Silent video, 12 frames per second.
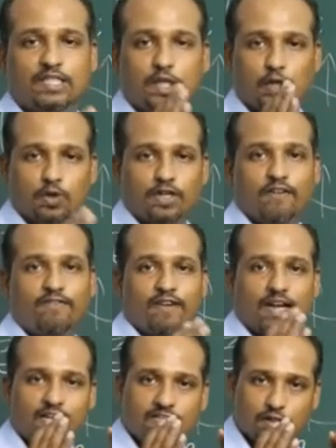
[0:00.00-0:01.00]
the total
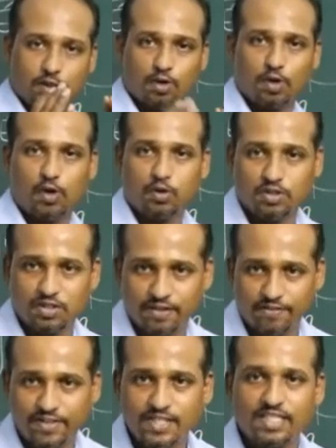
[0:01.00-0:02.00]
flux through a closed
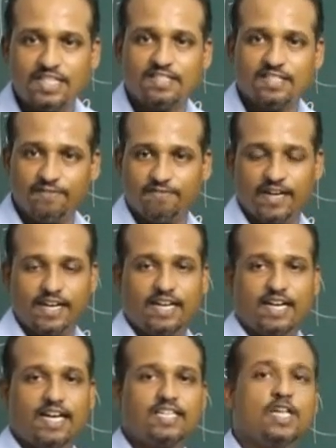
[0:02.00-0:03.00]
surface is defined
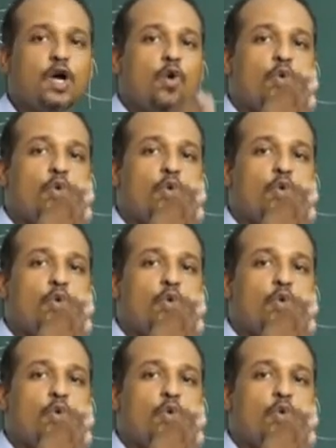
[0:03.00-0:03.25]
as